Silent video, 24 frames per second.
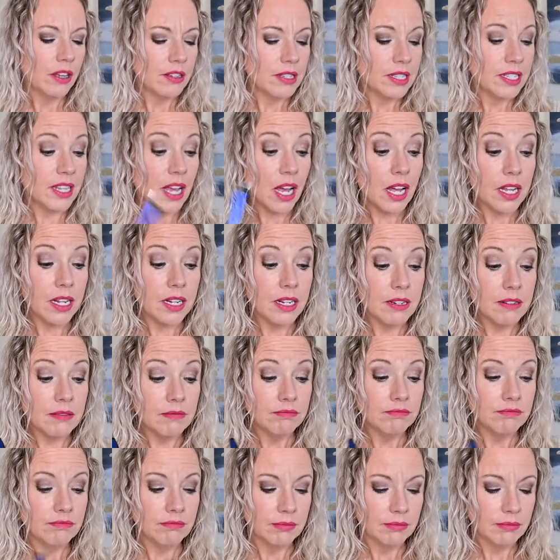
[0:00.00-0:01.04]

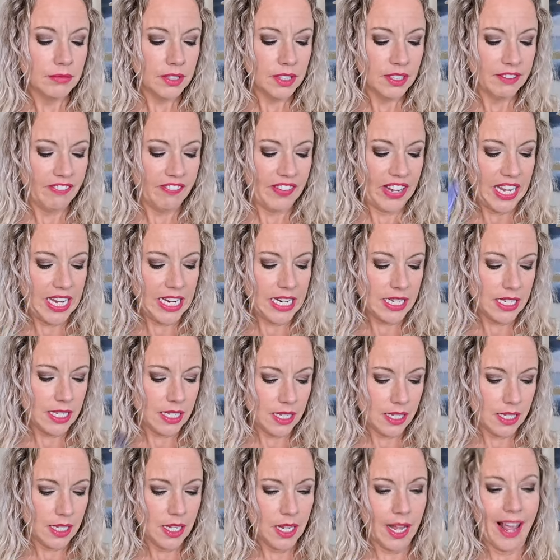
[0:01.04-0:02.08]
sun,
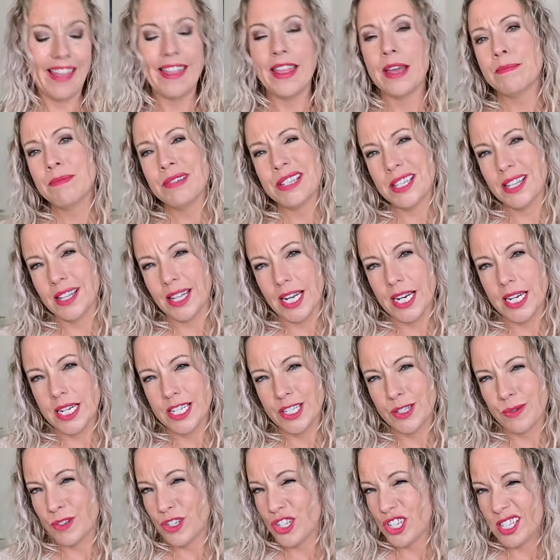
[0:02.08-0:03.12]
face, and then
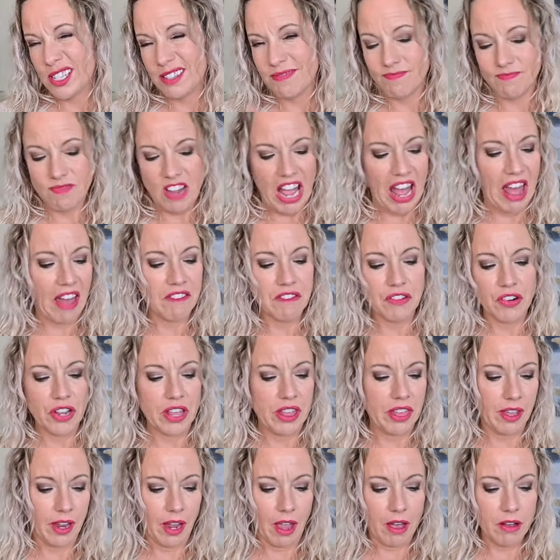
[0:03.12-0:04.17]
miscellaneous, which is
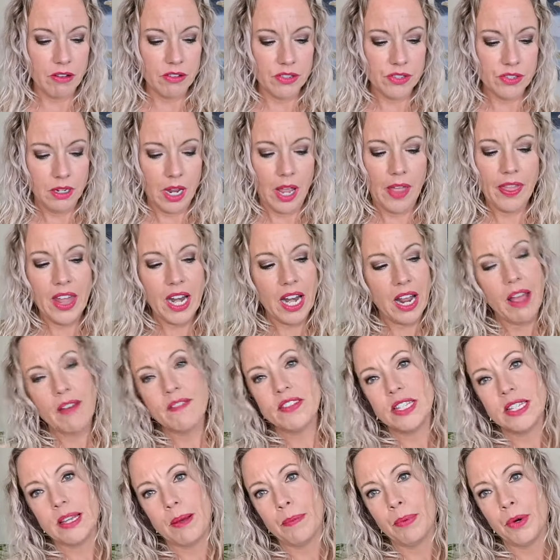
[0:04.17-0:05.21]
everything else. And then I have a
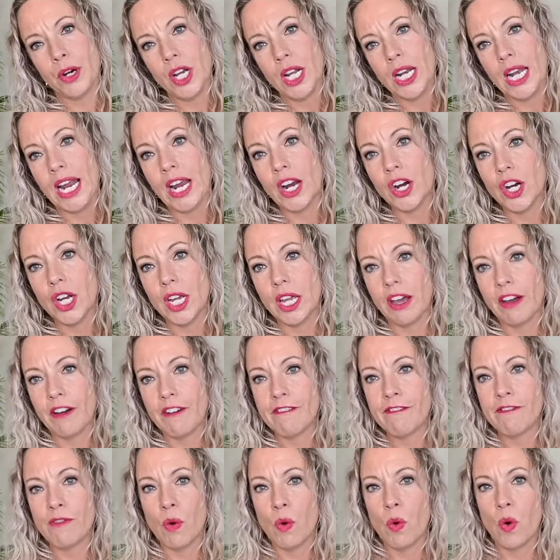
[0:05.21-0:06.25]
separate area
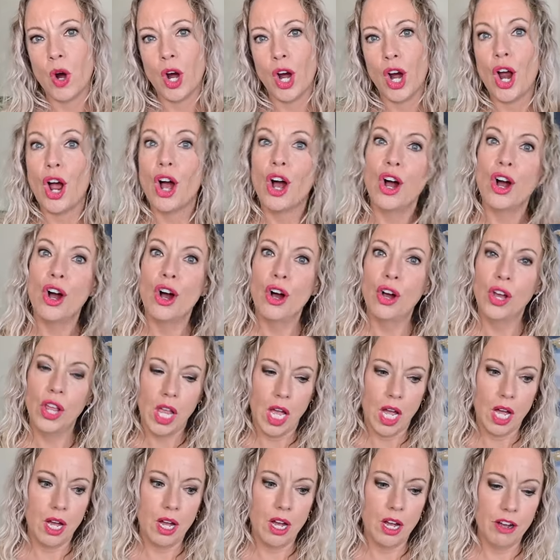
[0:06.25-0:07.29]
for all
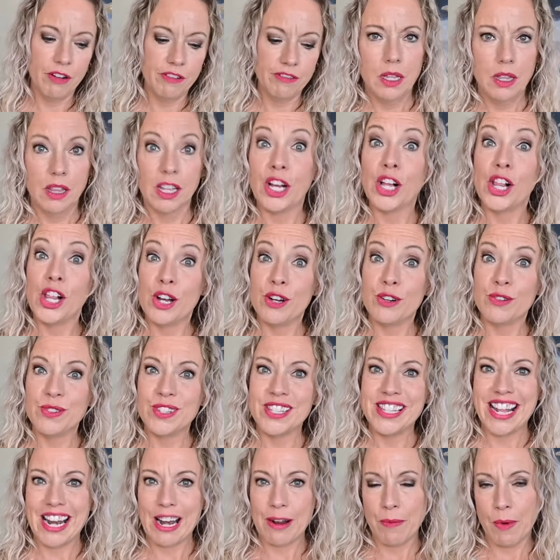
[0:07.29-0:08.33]
of the clothes
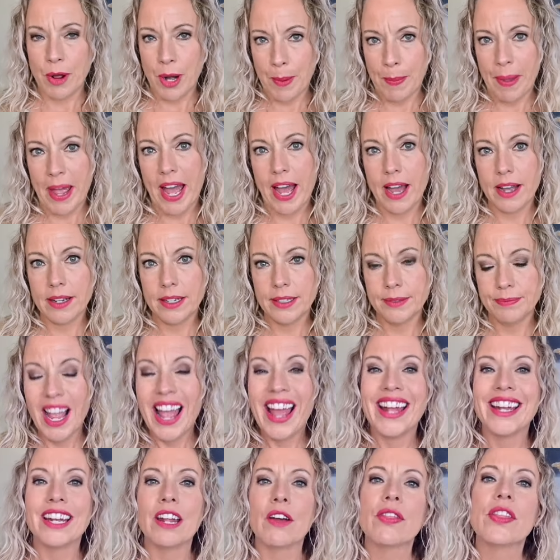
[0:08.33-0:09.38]
that I want to pack.
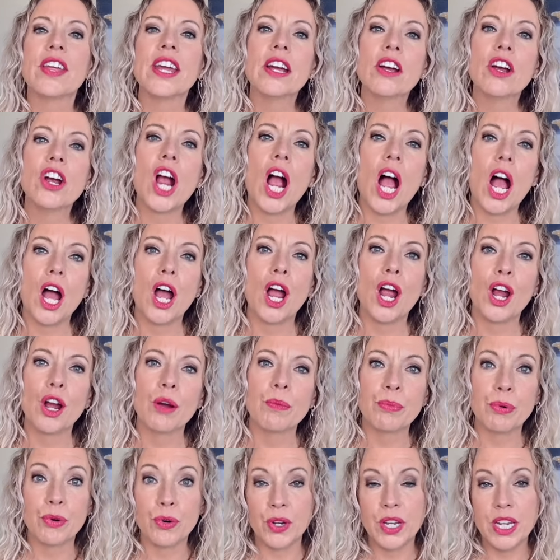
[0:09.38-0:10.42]
Now there are
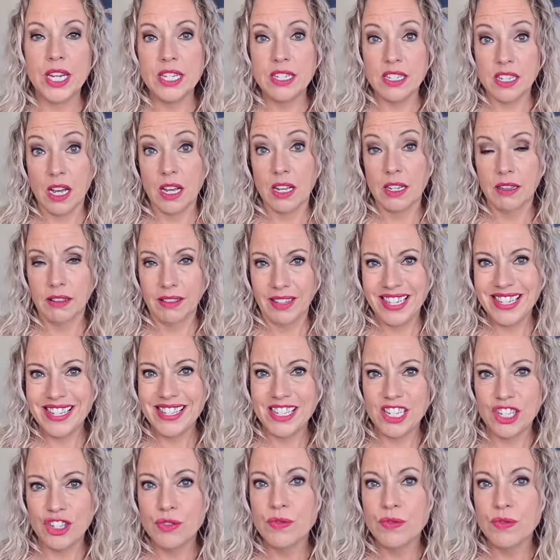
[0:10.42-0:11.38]
pre-done lists that